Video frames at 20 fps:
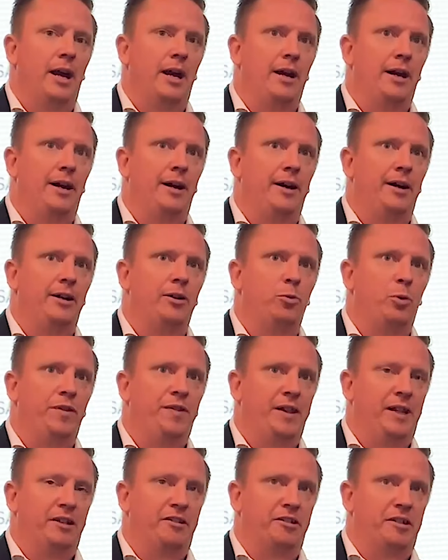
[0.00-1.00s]
And we
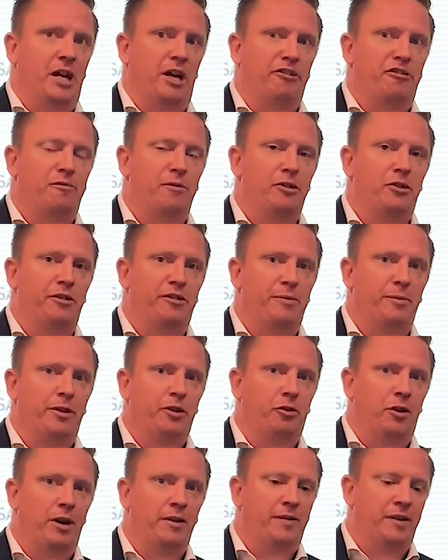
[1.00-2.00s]
think that's a testament to some of the
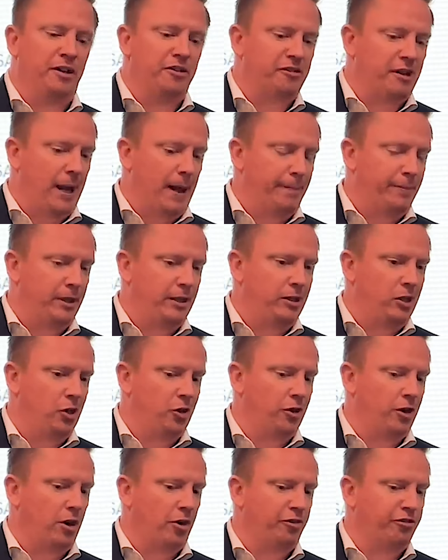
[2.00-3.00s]
great things happening
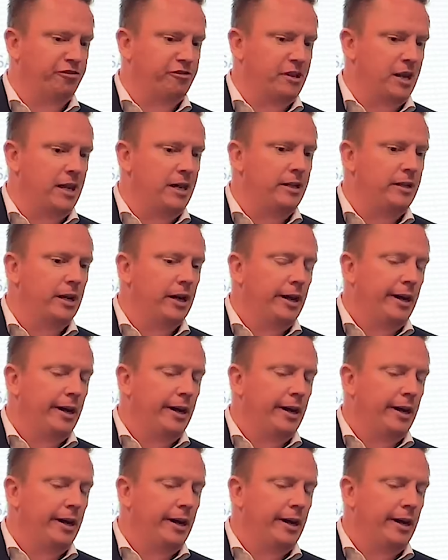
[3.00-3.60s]
here in our state.